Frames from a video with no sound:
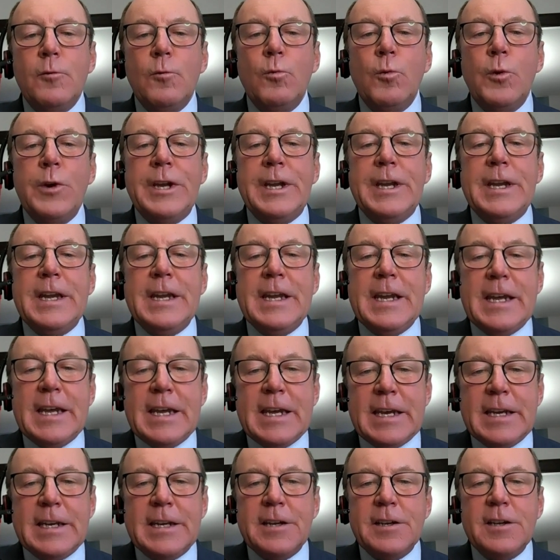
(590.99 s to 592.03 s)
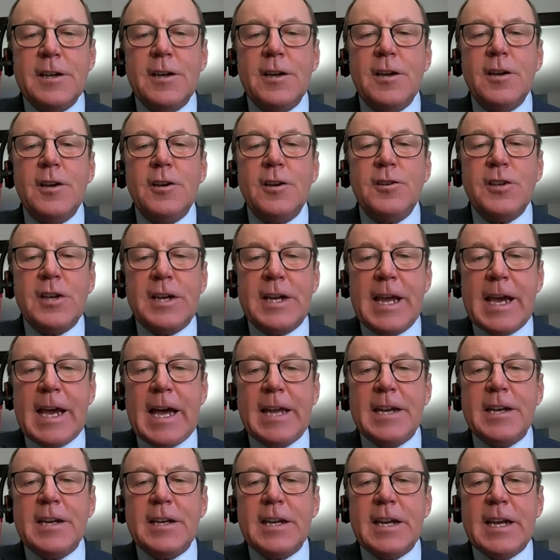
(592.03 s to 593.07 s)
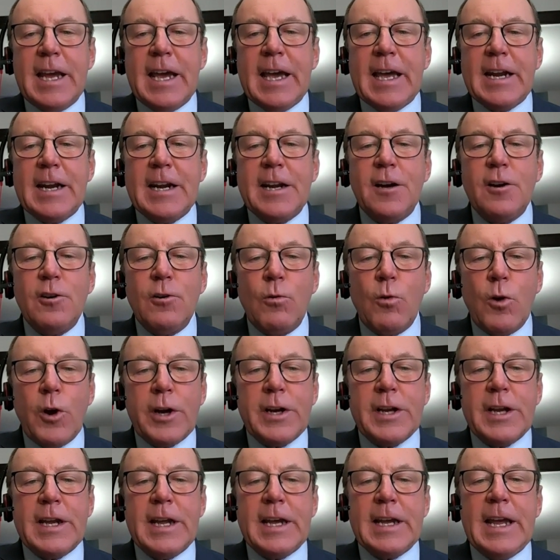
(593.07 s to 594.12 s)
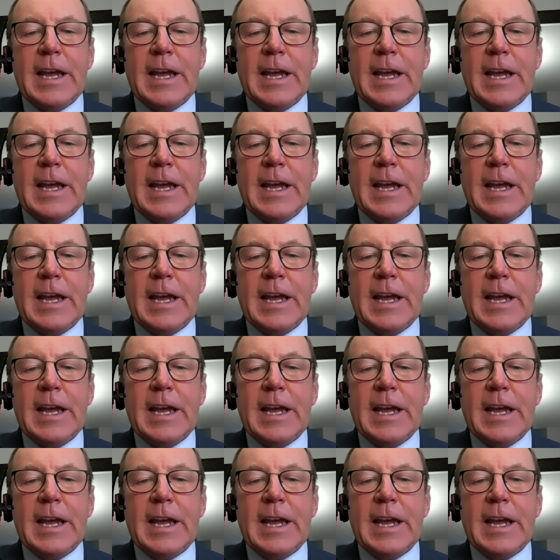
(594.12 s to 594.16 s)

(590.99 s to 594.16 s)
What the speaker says: We need to get Canada working.